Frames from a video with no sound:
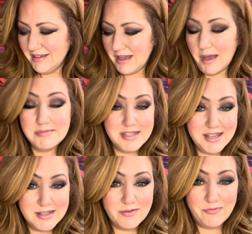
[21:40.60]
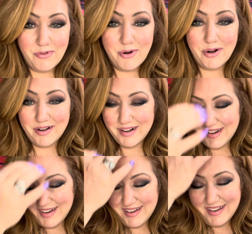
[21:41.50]
empties for
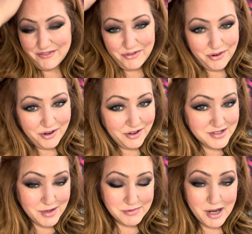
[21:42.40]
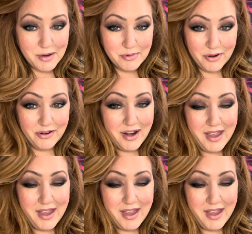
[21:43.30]
September,